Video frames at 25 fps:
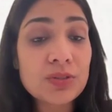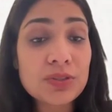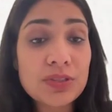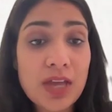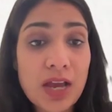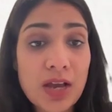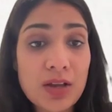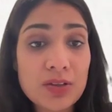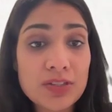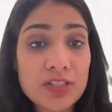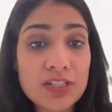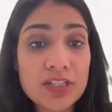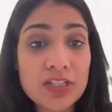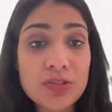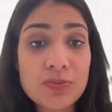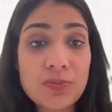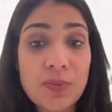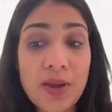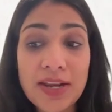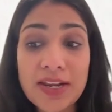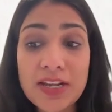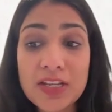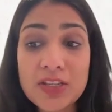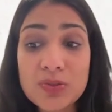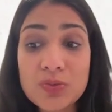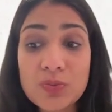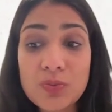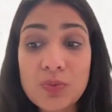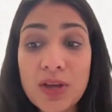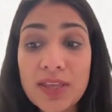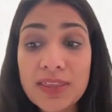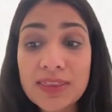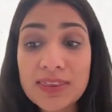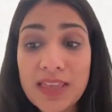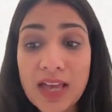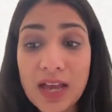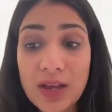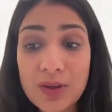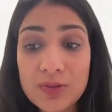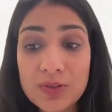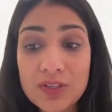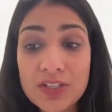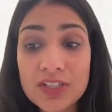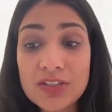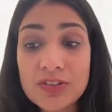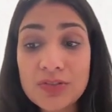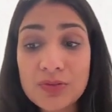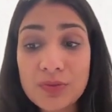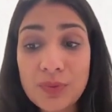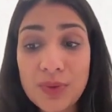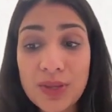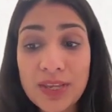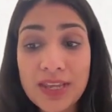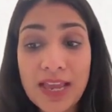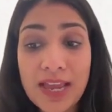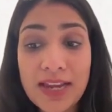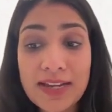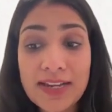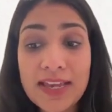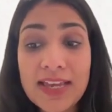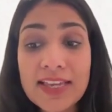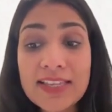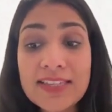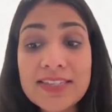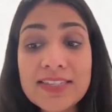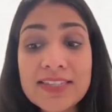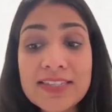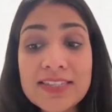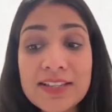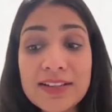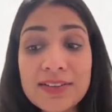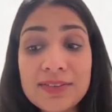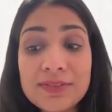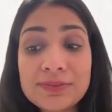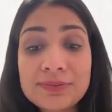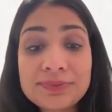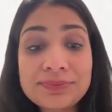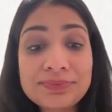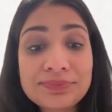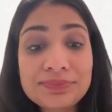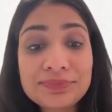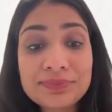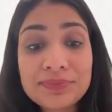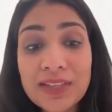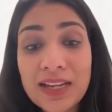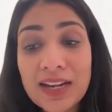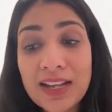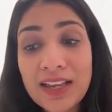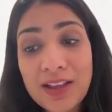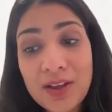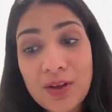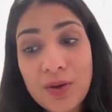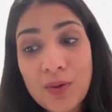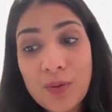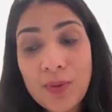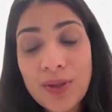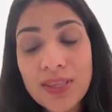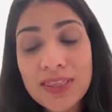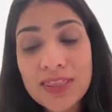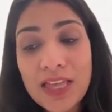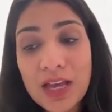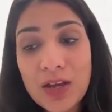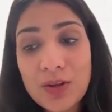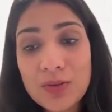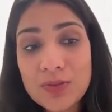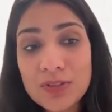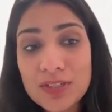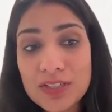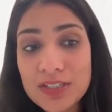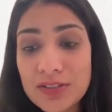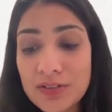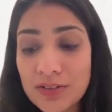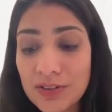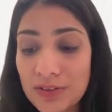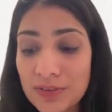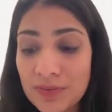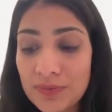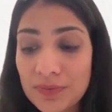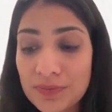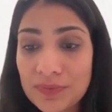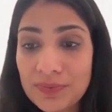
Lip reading: 2000s minus 1000s we get as 1000.